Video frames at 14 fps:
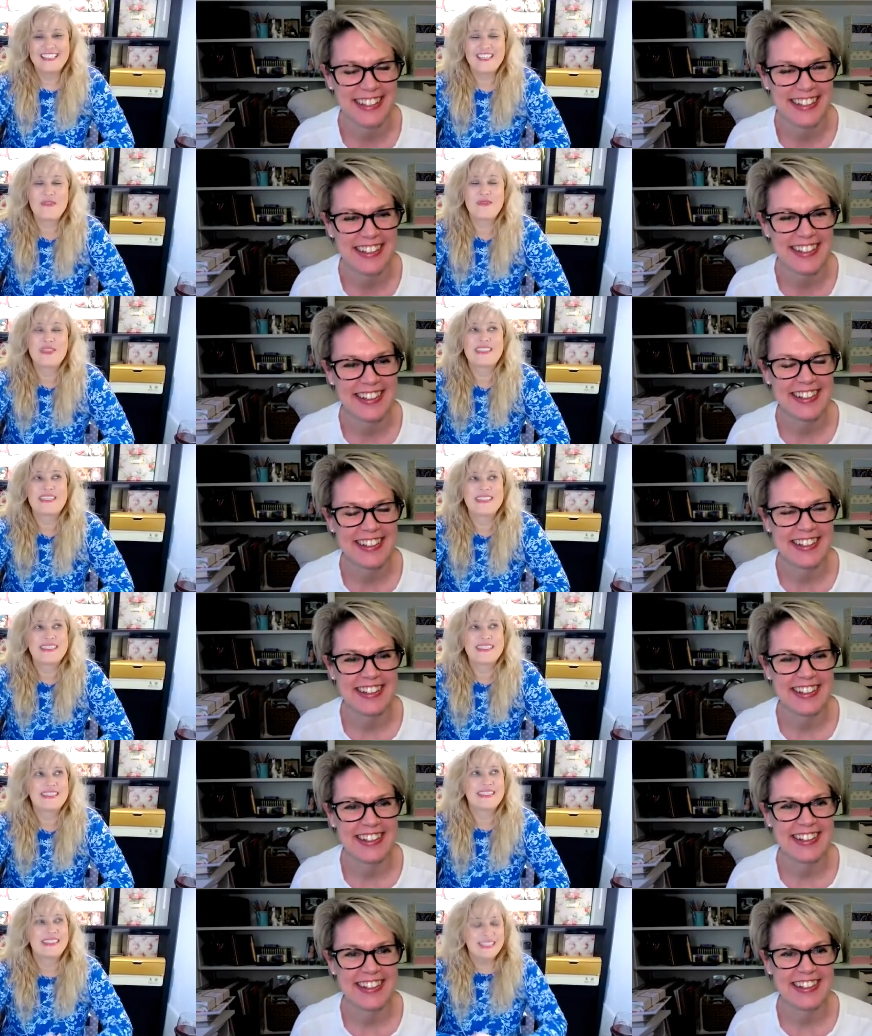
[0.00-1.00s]
Speaker 1: so this
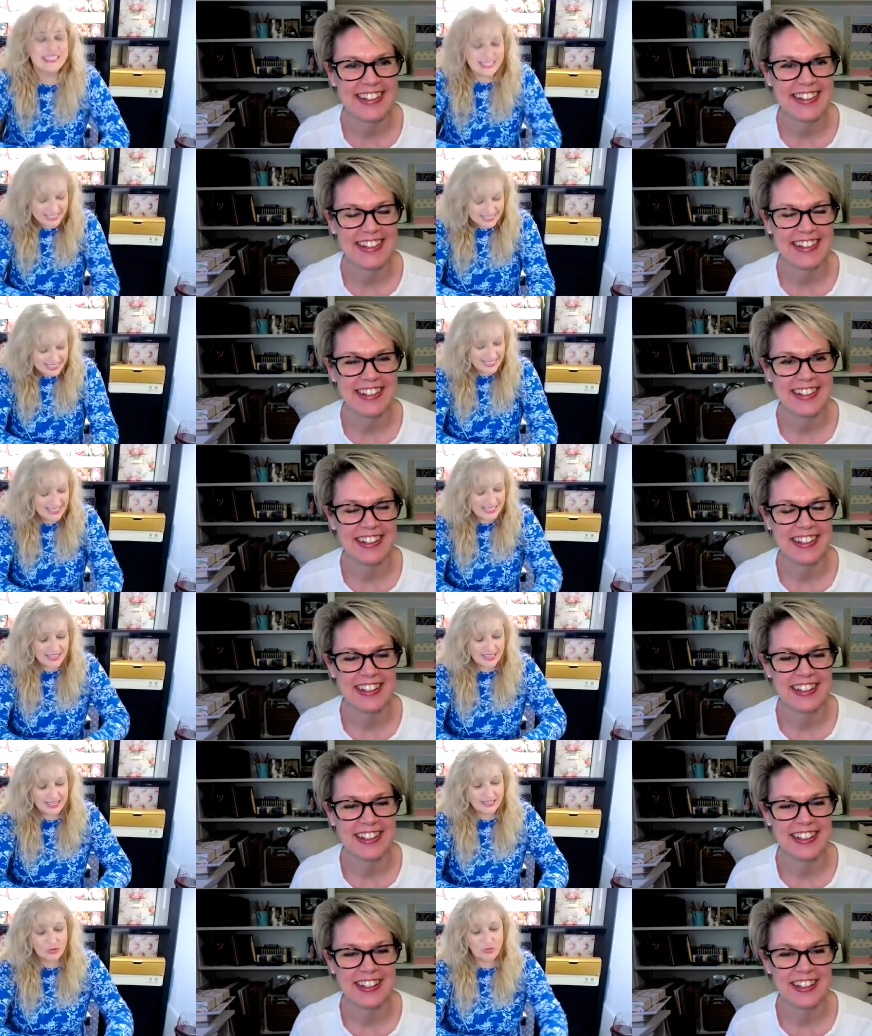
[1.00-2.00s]
is this is the
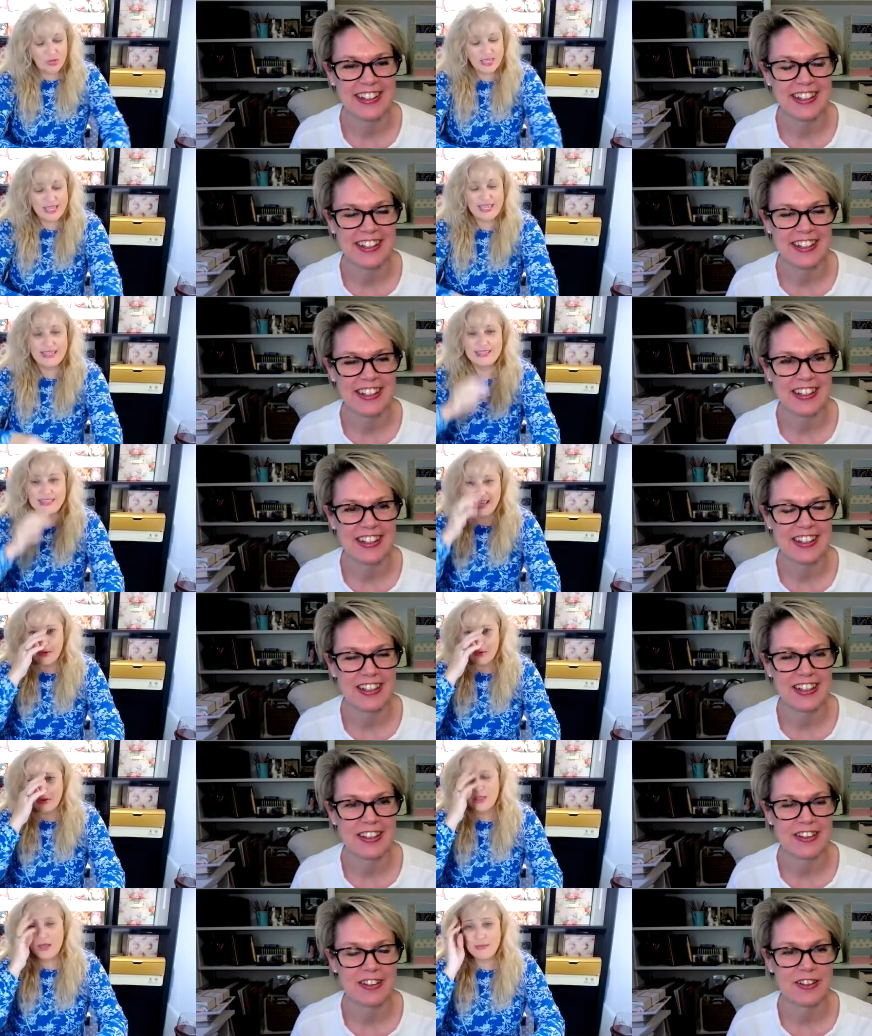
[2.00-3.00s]
uh, the weekend that
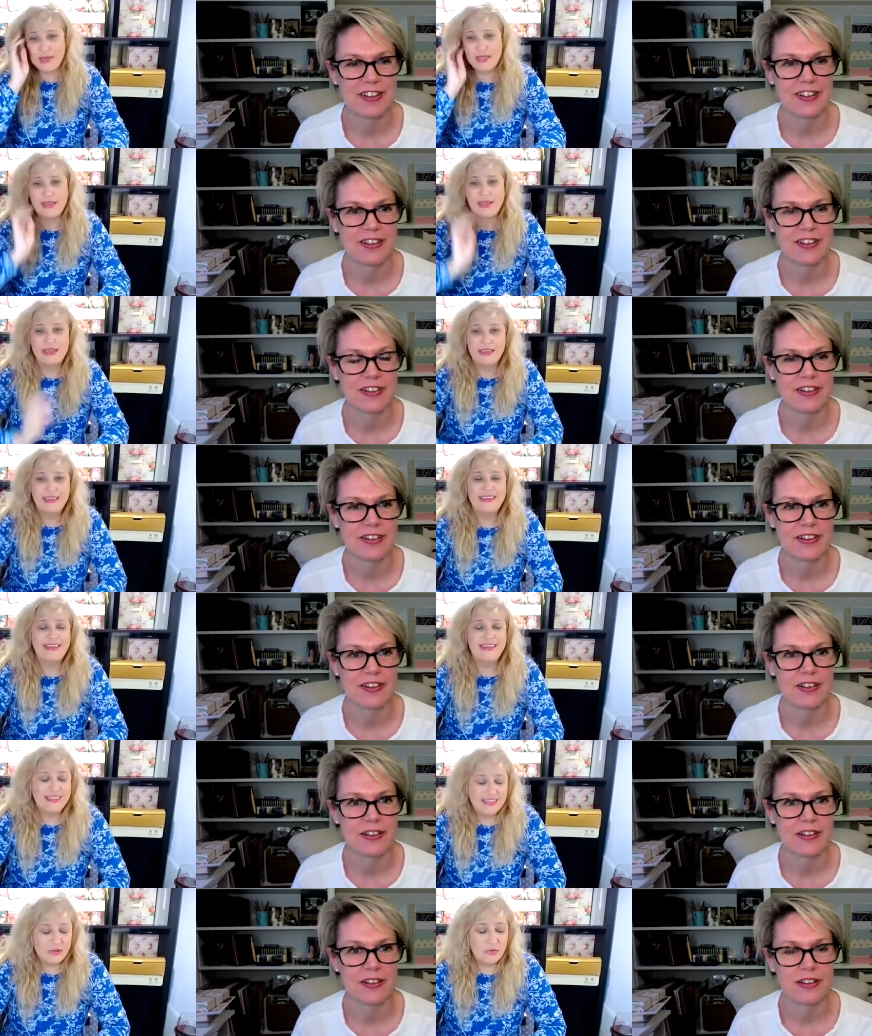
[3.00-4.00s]
we're coming
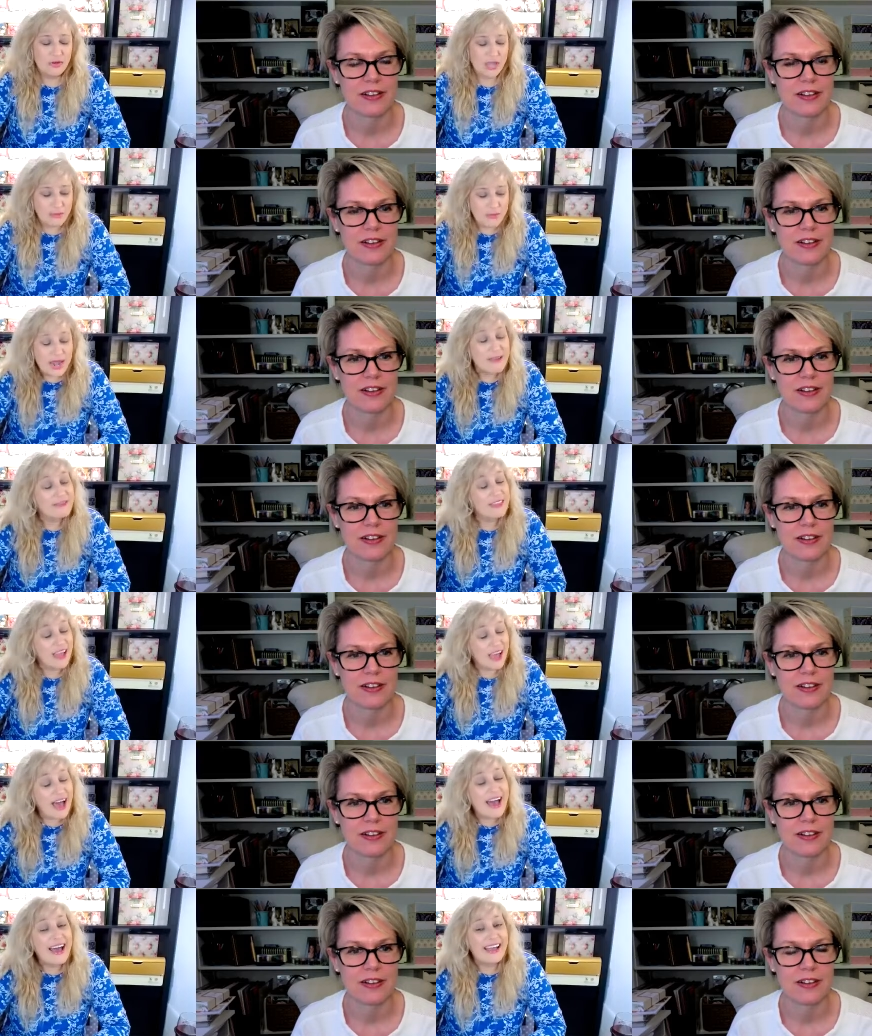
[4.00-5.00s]
we're coming off the
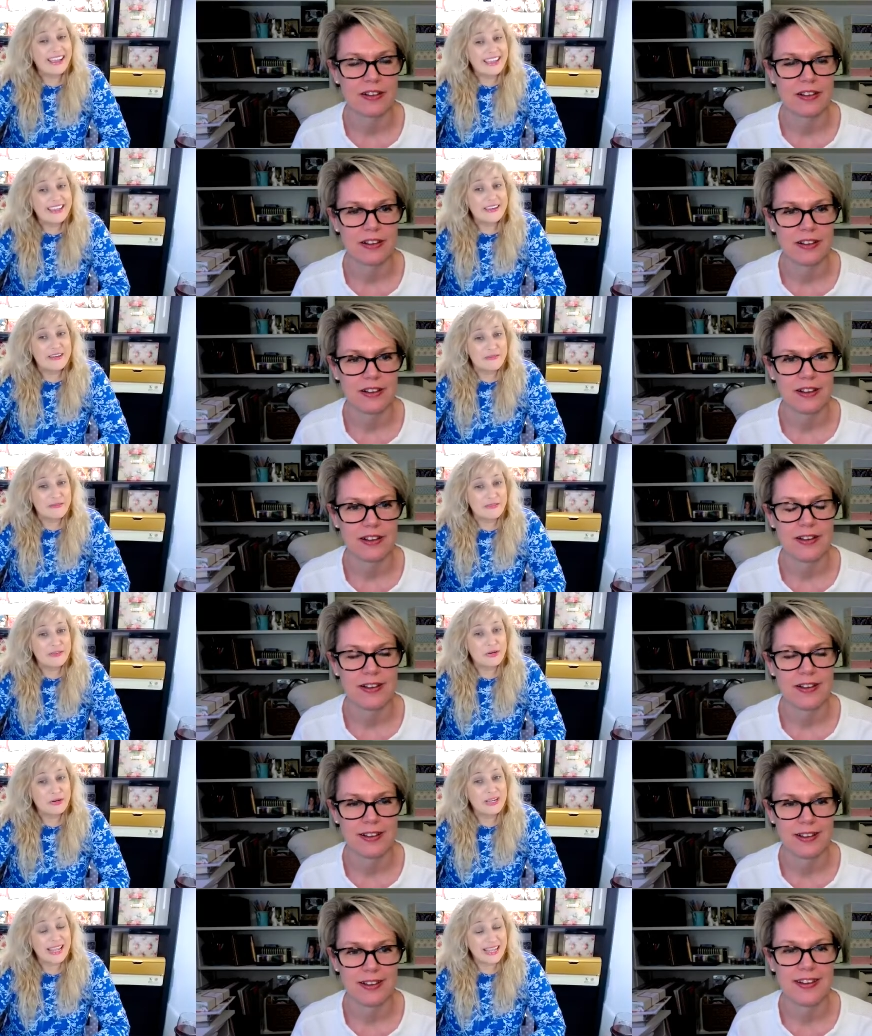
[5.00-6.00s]
high of
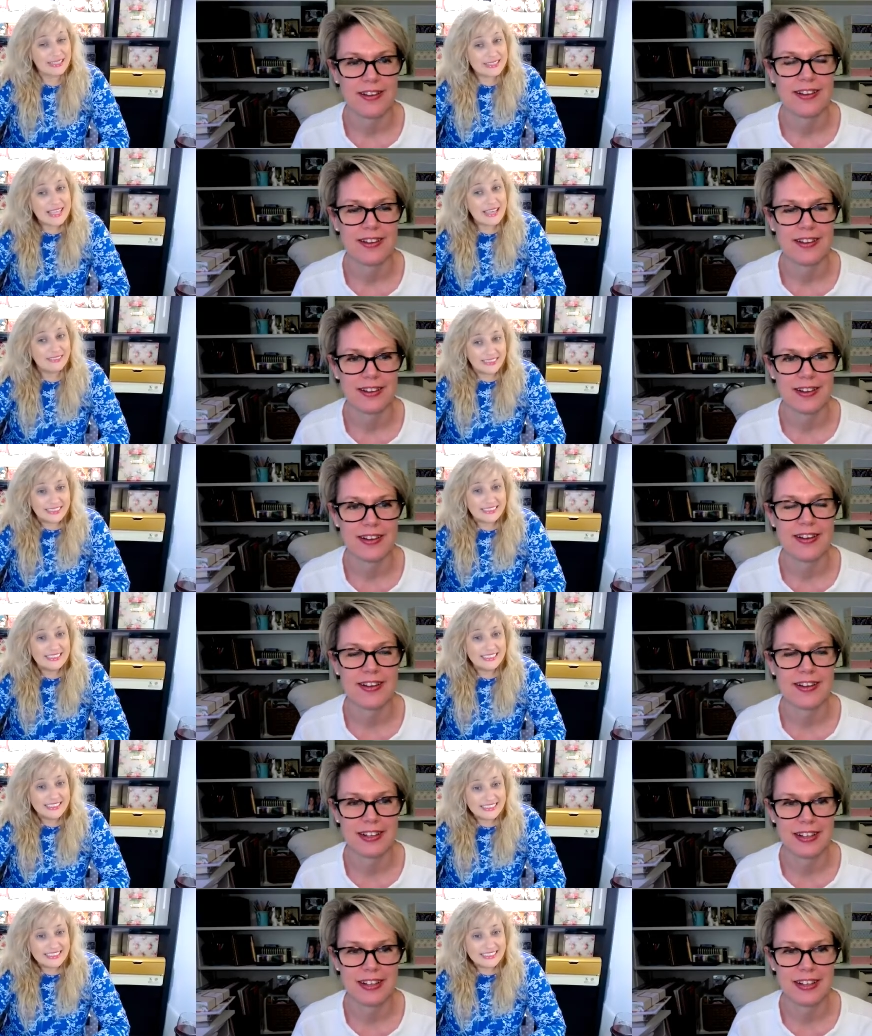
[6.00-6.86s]
create seven